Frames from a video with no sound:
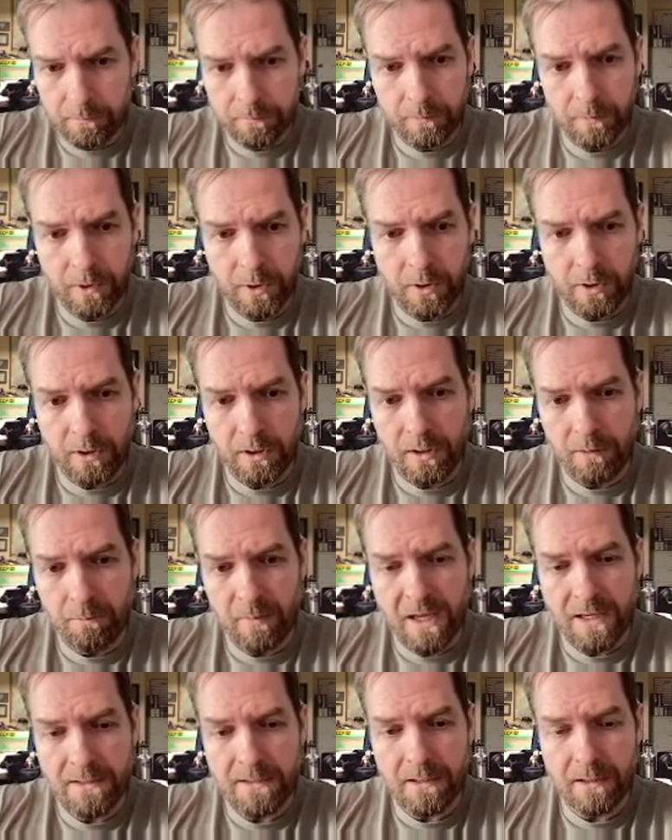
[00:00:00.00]
you could
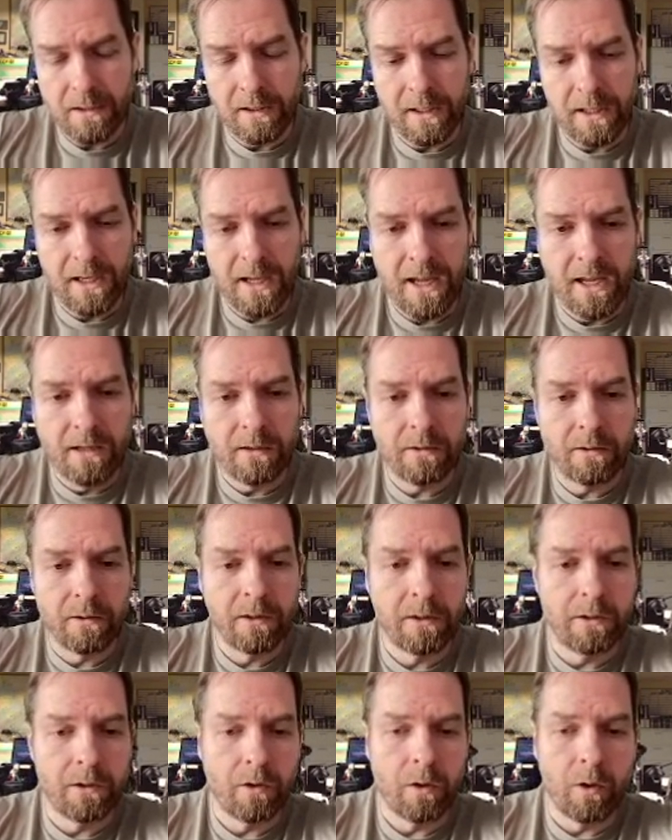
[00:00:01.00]
basically enter in
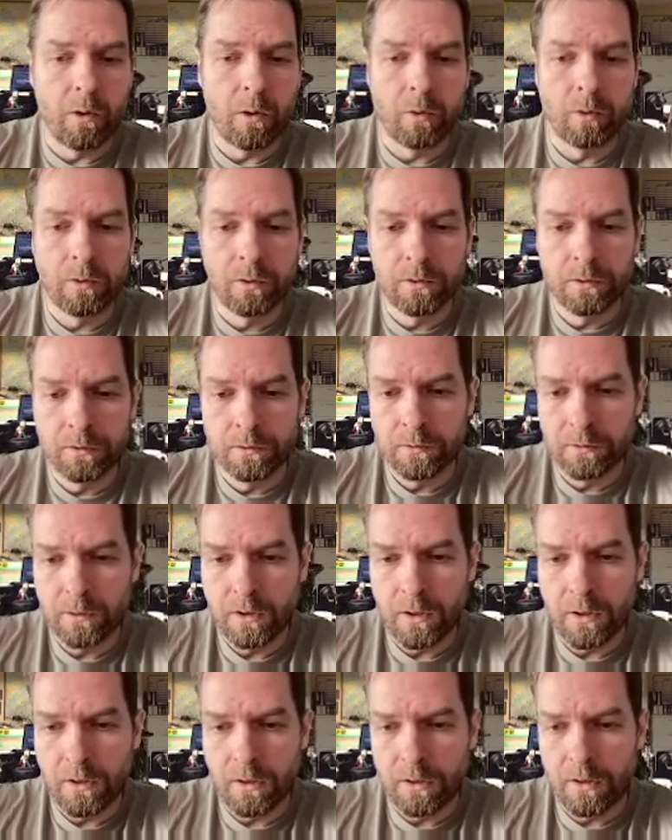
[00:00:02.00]
your own
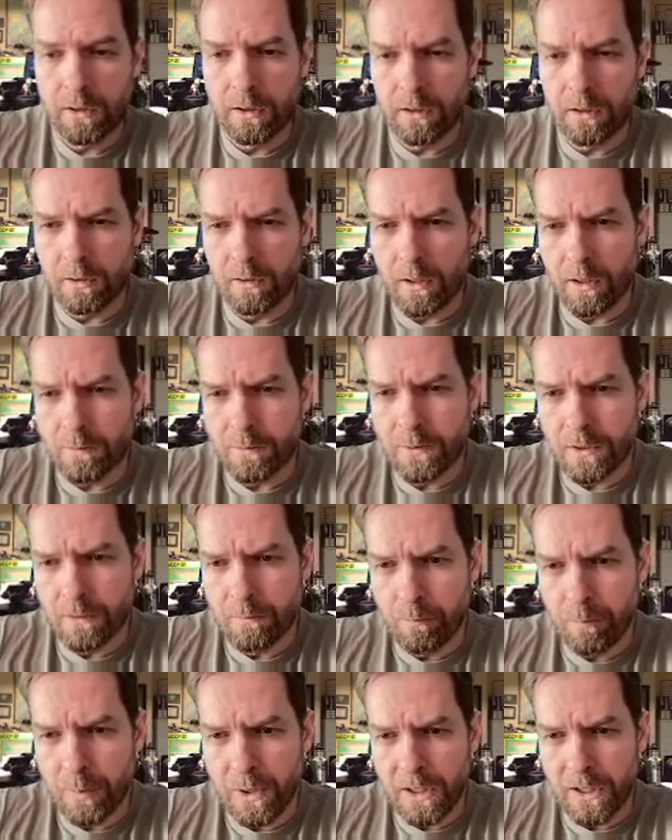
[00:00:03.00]
other
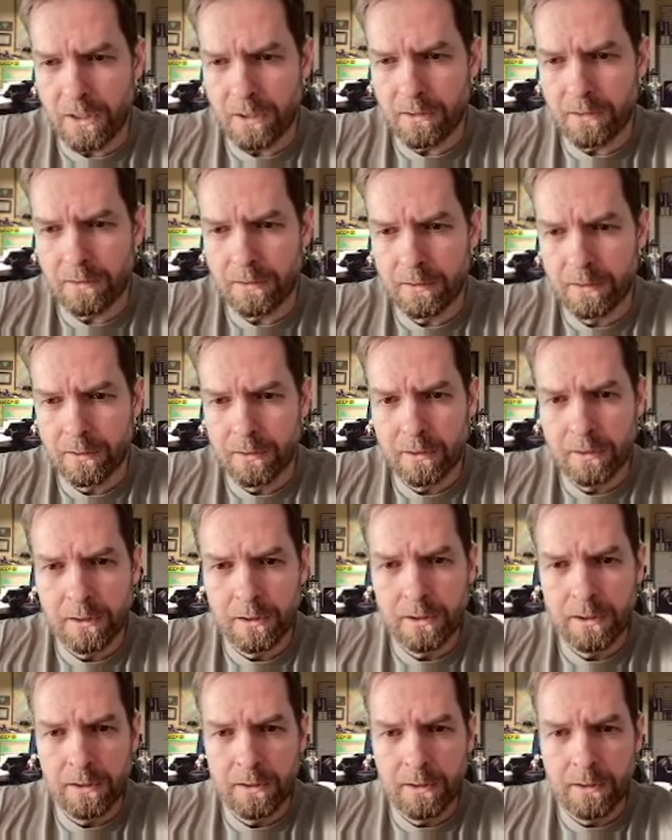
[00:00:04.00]
option, but
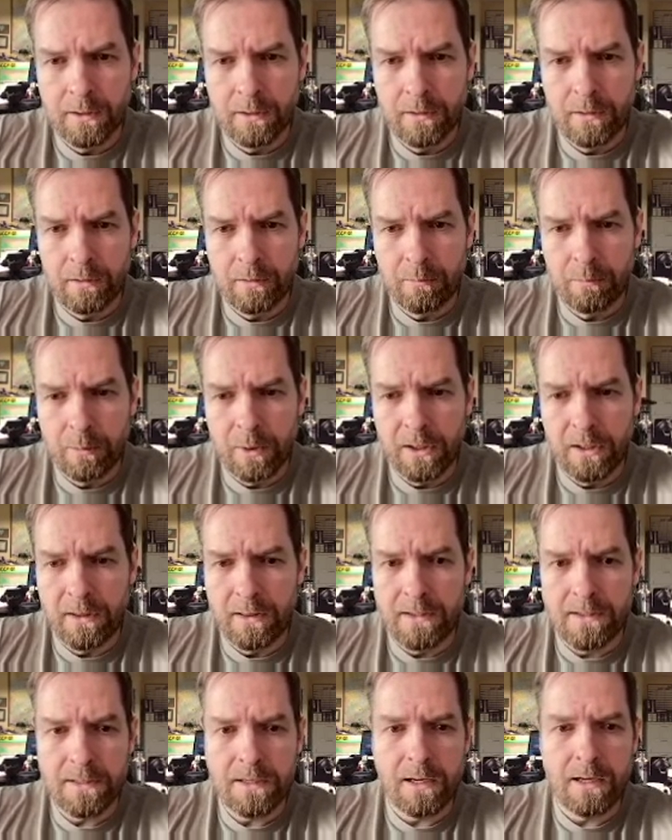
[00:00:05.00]
in
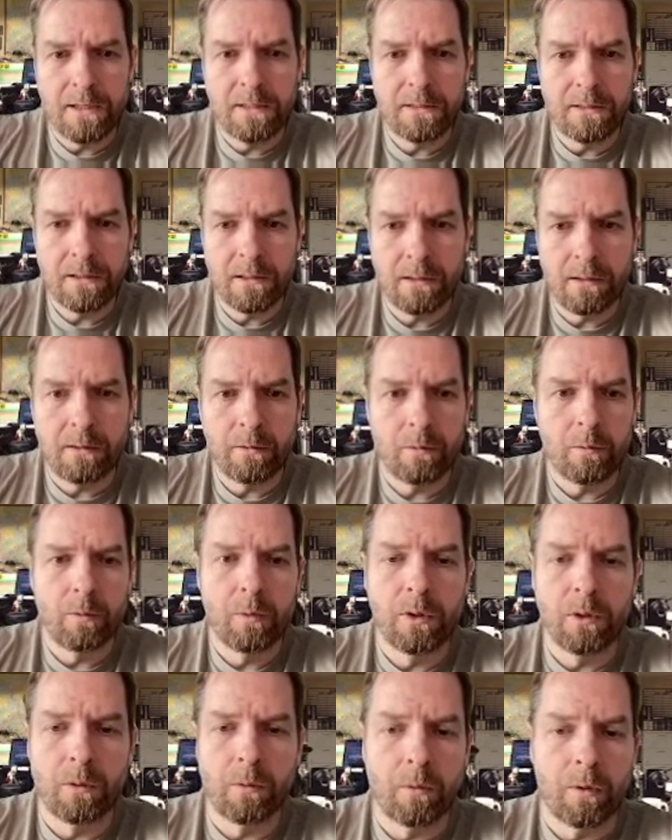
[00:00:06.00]
this case, we
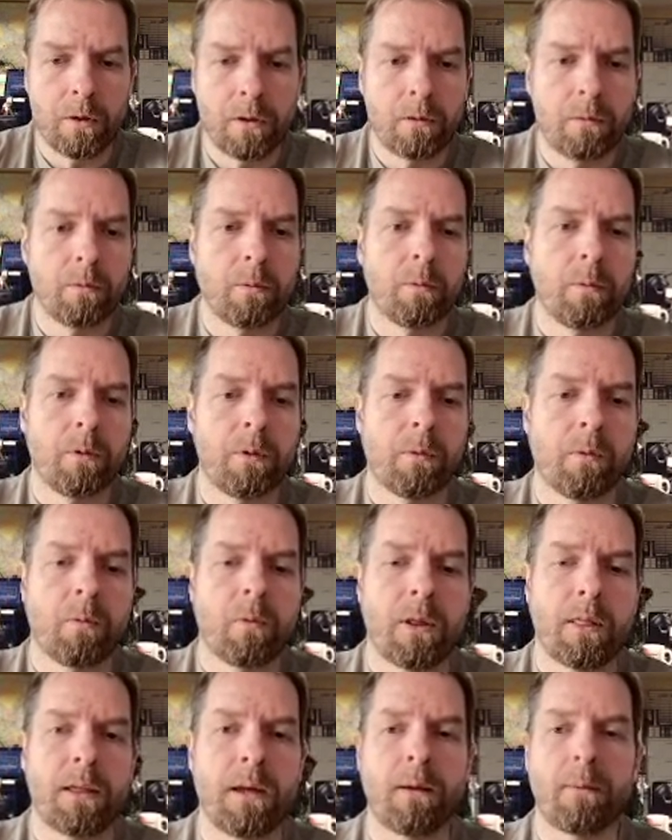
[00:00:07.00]
don't want
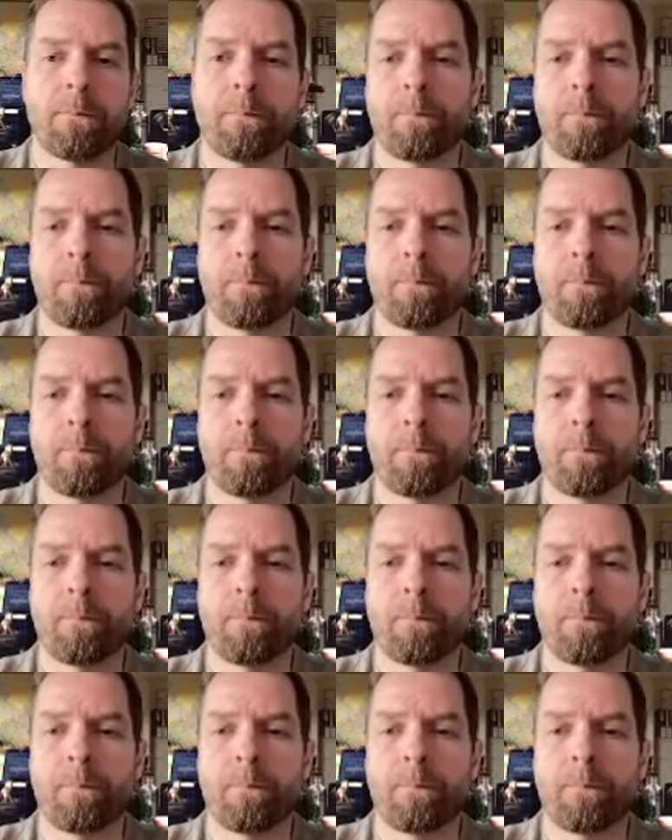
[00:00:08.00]
that.